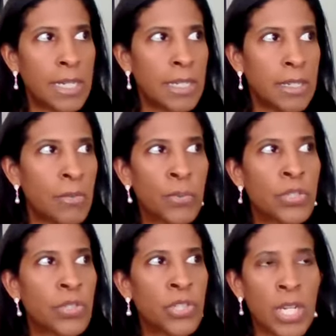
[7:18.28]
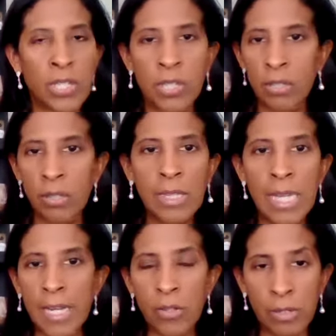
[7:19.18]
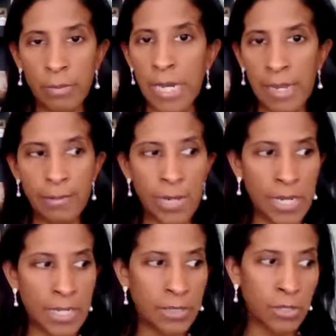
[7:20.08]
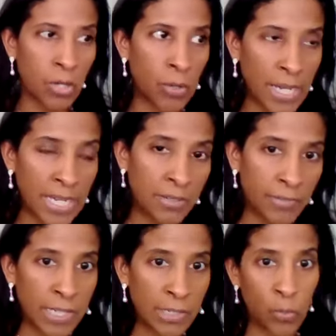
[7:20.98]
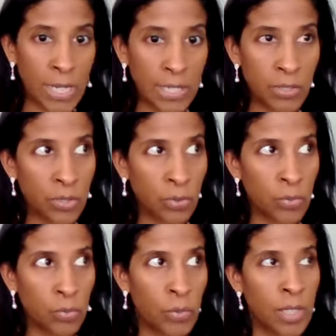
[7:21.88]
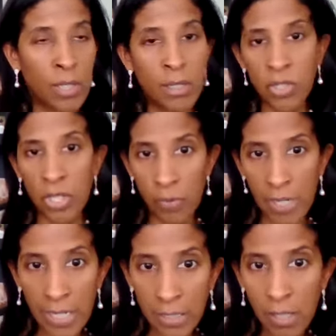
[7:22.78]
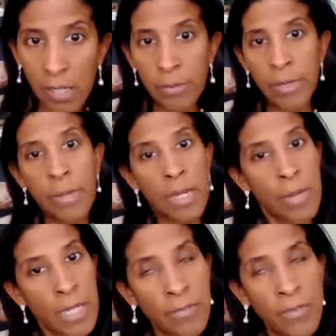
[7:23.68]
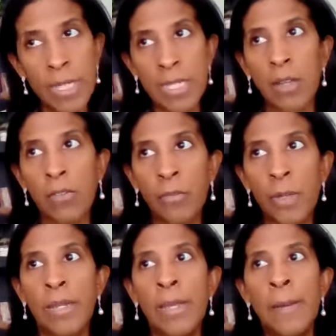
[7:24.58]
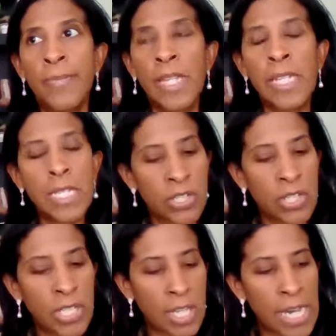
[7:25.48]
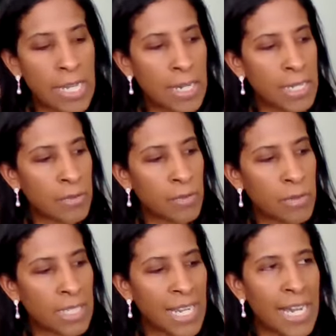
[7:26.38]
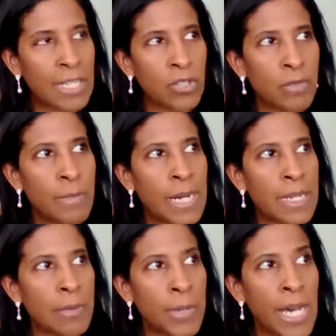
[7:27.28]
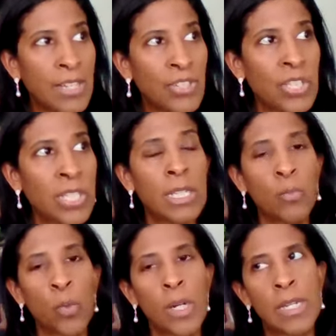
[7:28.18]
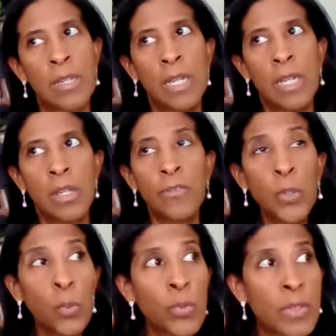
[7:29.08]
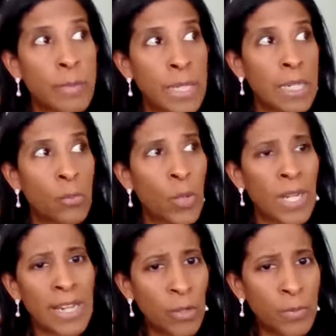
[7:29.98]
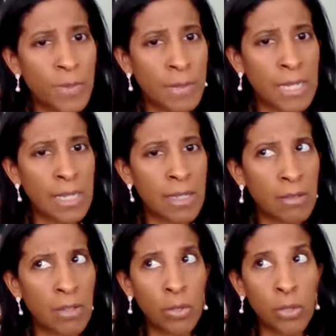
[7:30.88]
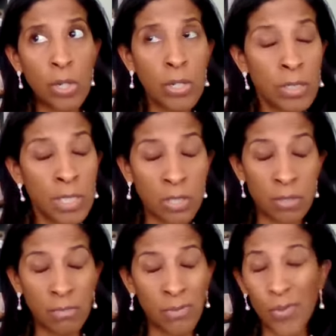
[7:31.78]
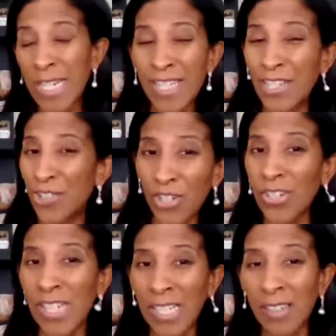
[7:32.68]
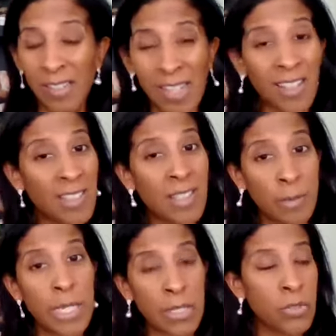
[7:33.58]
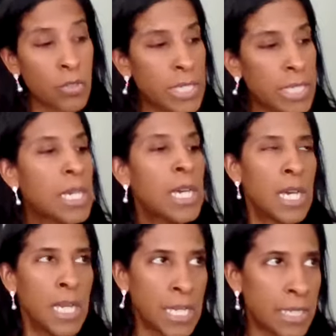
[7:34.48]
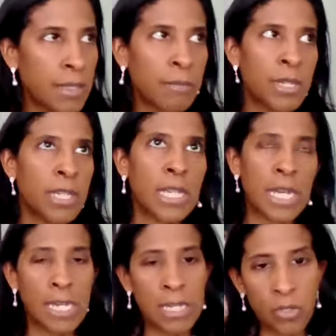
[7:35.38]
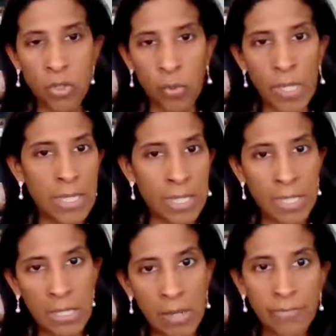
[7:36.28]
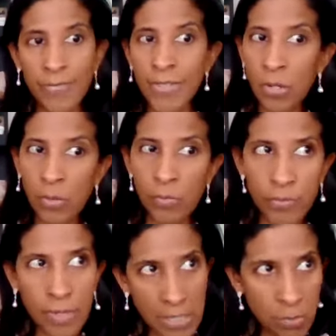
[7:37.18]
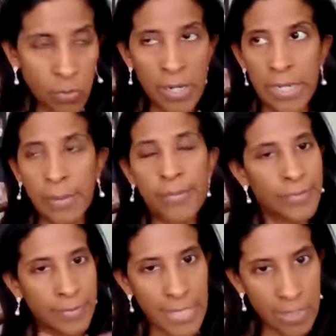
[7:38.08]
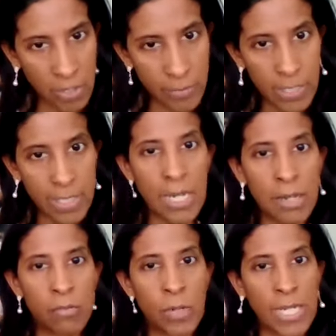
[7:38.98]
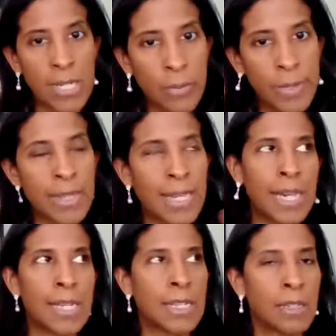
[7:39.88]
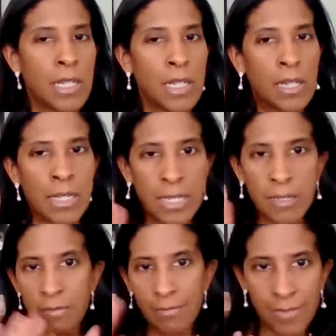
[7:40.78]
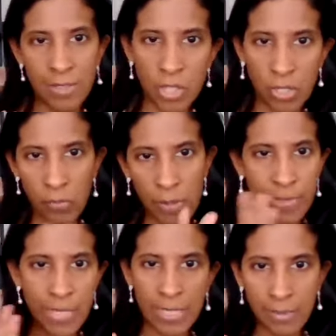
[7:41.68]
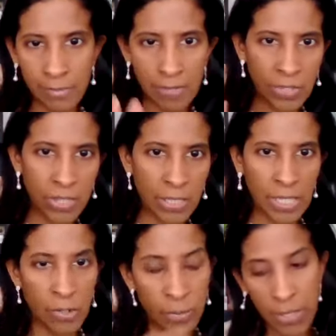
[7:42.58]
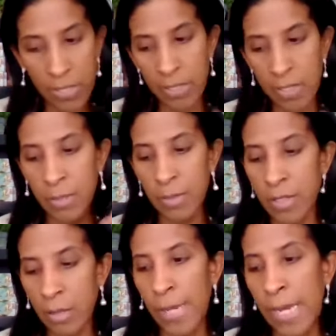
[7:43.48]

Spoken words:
It was just a lot on my body. So I had to find a way to generate income and make money for myself. But in addition to that, I attached my passion and what fuels me and what helps me along this crazy journey. Yeah, because MS is crazy. Is something that I enjoy and that I love. So that's where I am. And that's all I'm going to say right now about that. And I can share the website and everything later, because this